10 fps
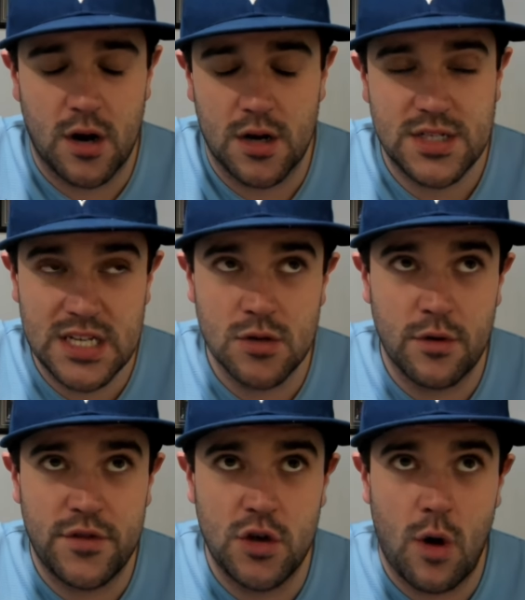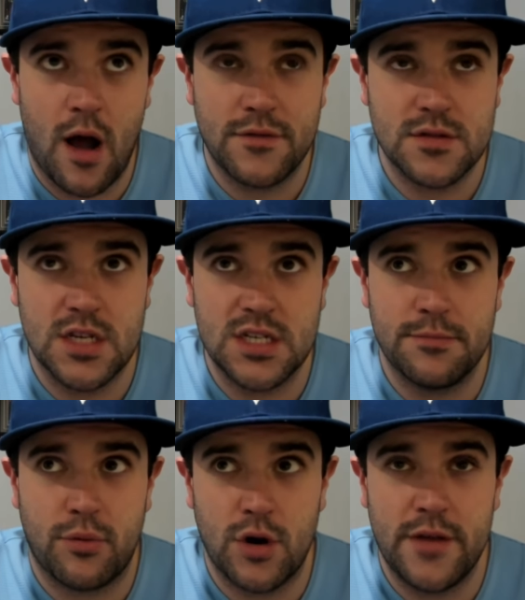or season review, off
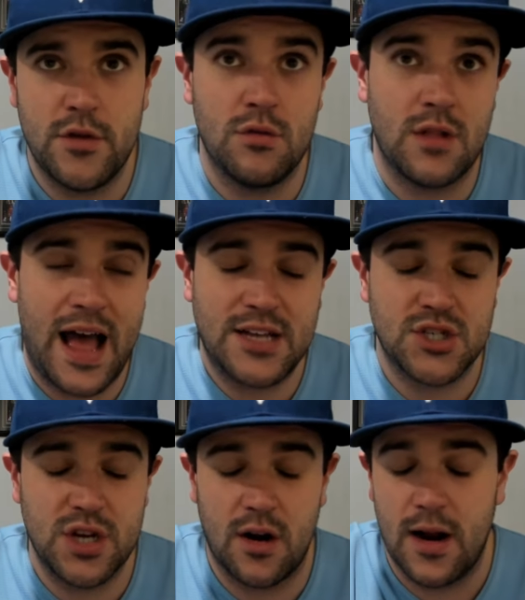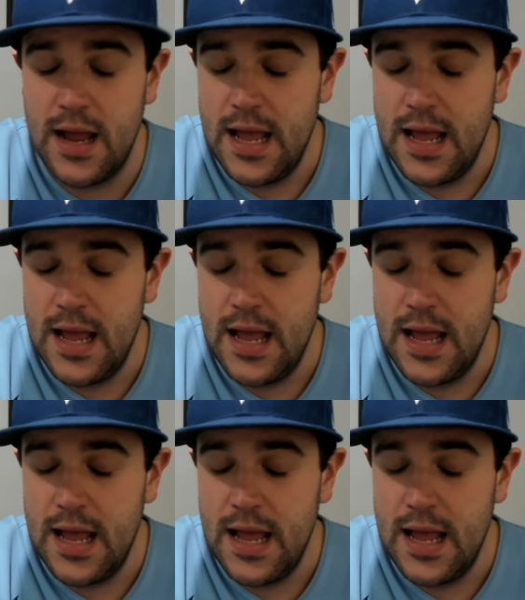season preview last year,